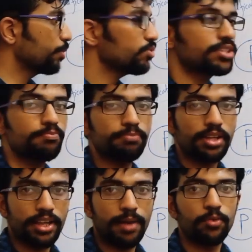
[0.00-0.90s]
into
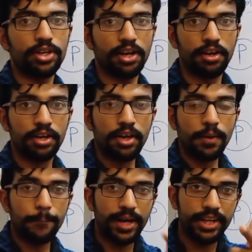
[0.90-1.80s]
simple ammonia
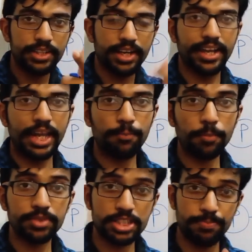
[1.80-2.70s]
by the help
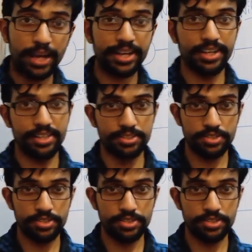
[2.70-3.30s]
of these bacteria.